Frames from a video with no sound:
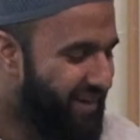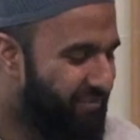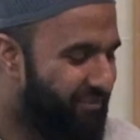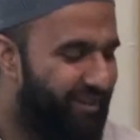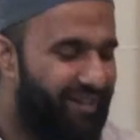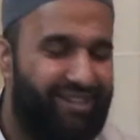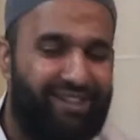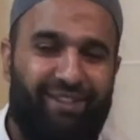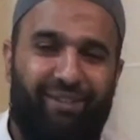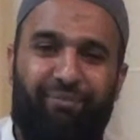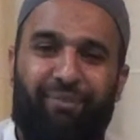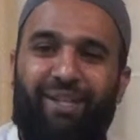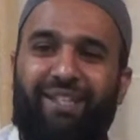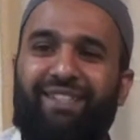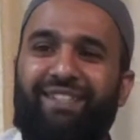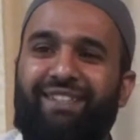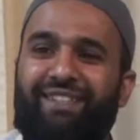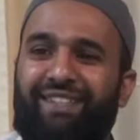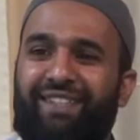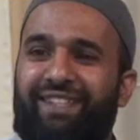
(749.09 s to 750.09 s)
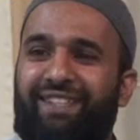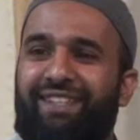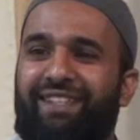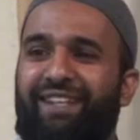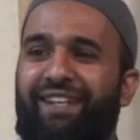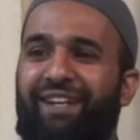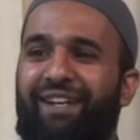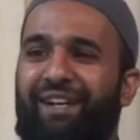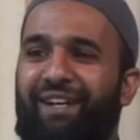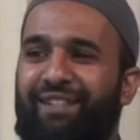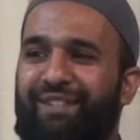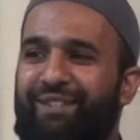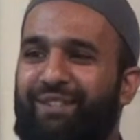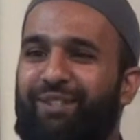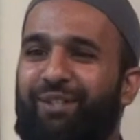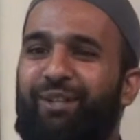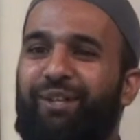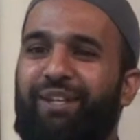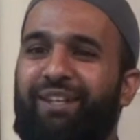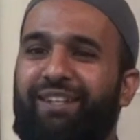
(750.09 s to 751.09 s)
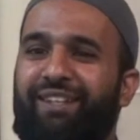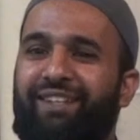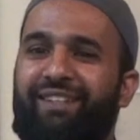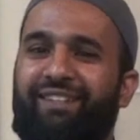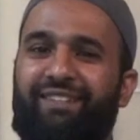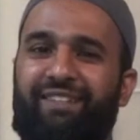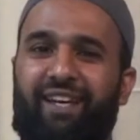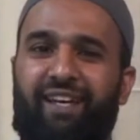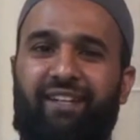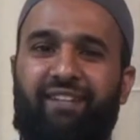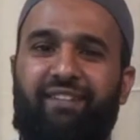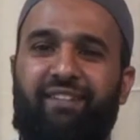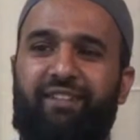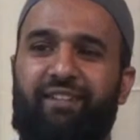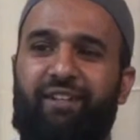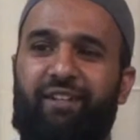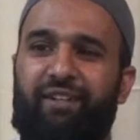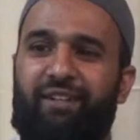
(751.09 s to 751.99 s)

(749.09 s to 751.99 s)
But basically, it's showing that